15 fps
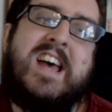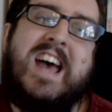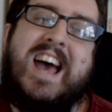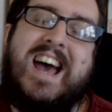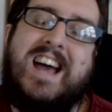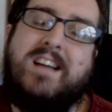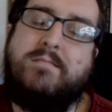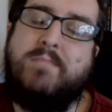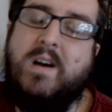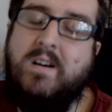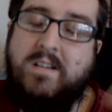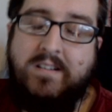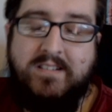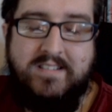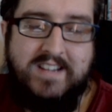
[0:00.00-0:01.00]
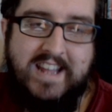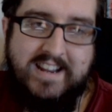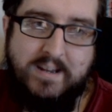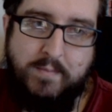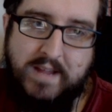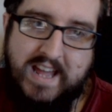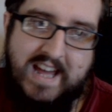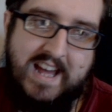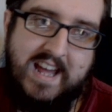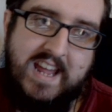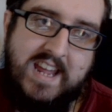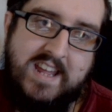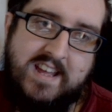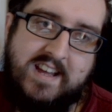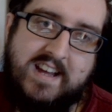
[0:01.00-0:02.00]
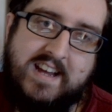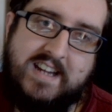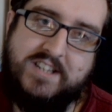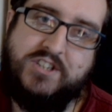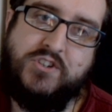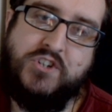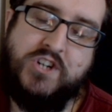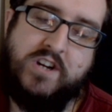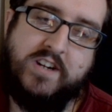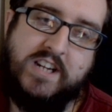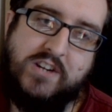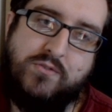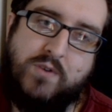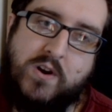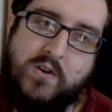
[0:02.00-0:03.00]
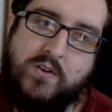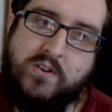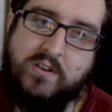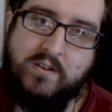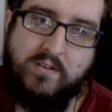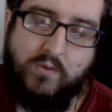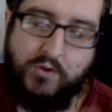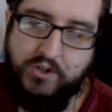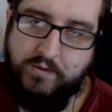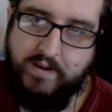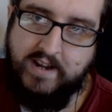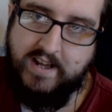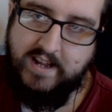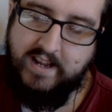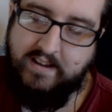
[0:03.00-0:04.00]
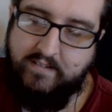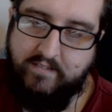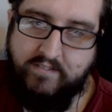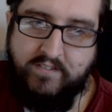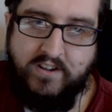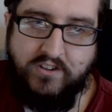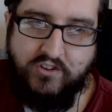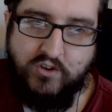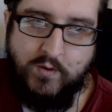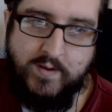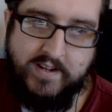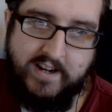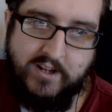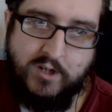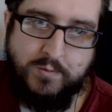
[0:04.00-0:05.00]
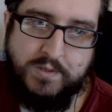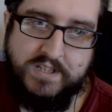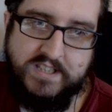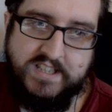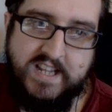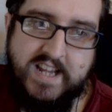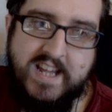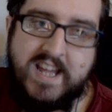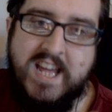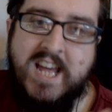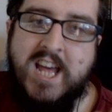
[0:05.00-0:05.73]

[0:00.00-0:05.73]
Angmar get to be A, as do Sharky's rogues, also in A. Fun storytelling options there.